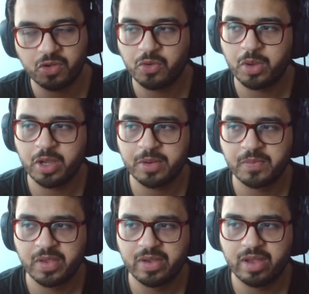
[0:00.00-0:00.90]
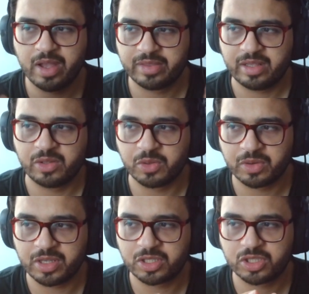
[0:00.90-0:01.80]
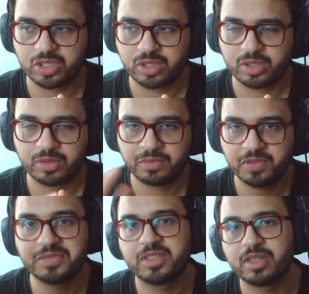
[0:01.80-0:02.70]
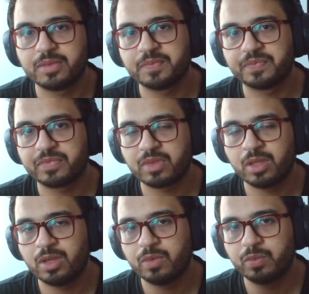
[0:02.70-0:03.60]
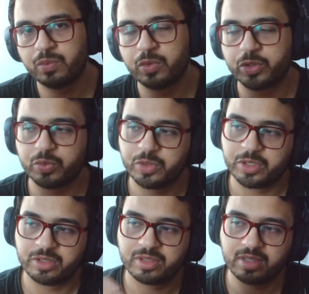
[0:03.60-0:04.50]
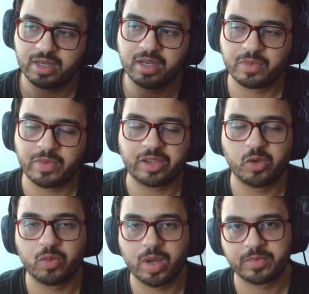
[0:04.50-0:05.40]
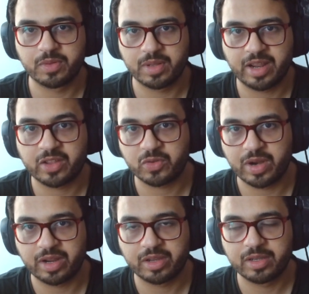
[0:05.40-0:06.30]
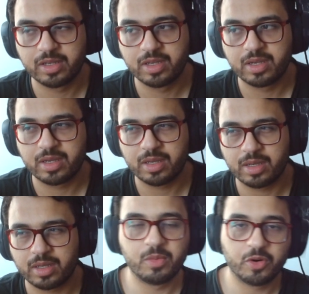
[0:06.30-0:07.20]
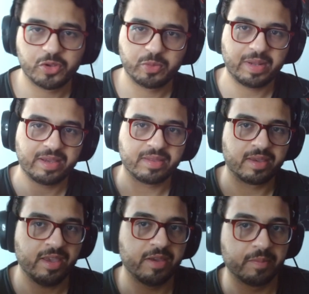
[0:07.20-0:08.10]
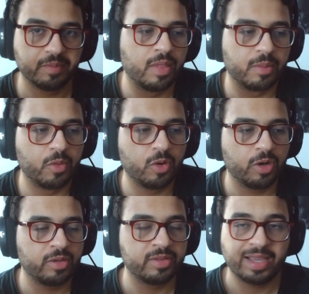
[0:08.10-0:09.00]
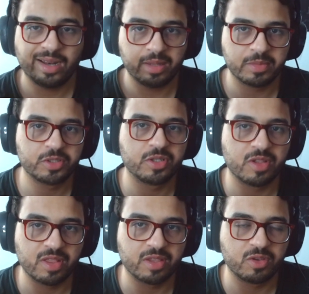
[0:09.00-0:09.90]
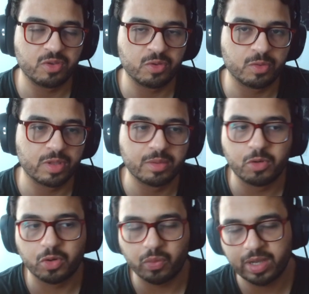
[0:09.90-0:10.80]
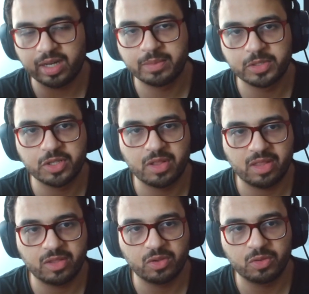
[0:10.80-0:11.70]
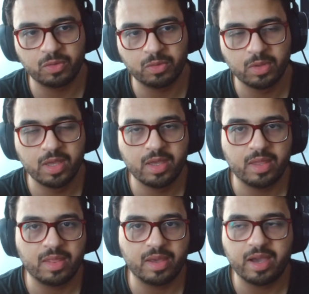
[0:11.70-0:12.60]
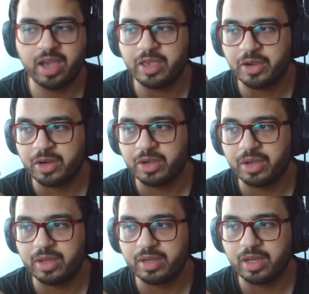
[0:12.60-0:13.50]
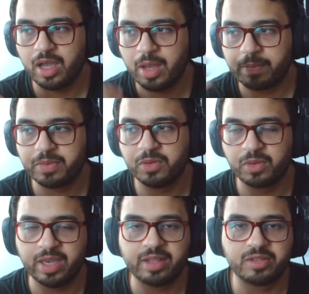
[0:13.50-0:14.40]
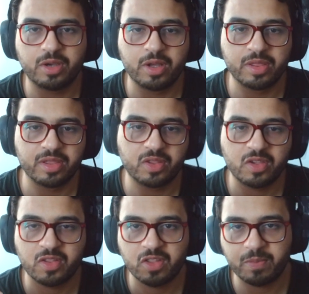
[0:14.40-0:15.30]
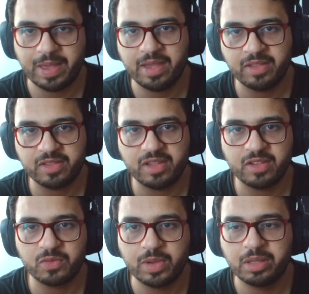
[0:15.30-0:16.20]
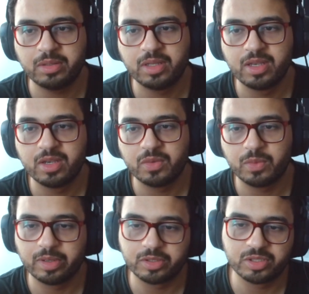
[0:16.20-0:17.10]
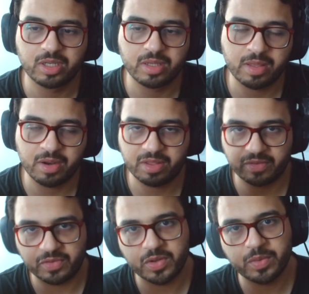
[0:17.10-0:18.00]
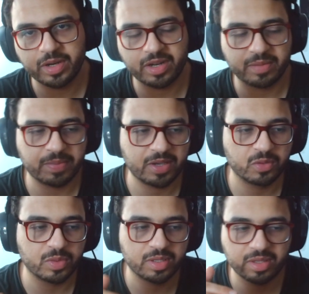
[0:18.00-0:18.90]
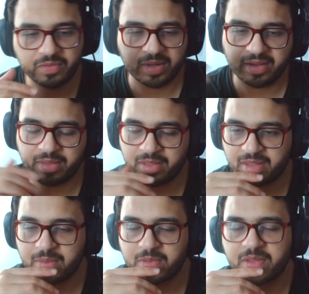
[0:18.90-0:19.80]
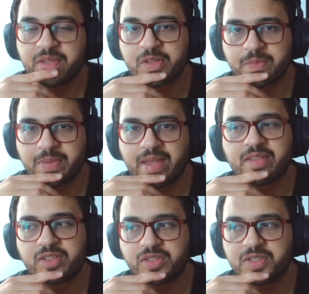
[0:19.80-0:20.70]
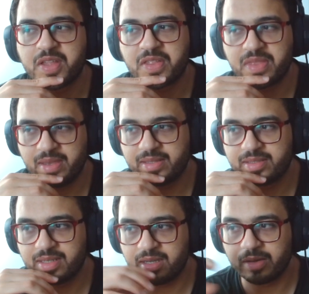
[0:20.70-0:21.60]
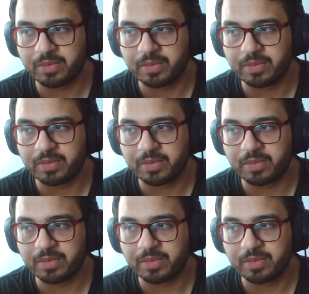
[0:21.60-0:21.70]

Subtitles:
and so on, until you reach 50, which would rank you up to the next rank. The more you play the game, the more daily missions that you do and the more weekly missions that you do, the higher up you get on the seasons pass as well, which there is a free one and a paid one. It's really the same season pass. It's just that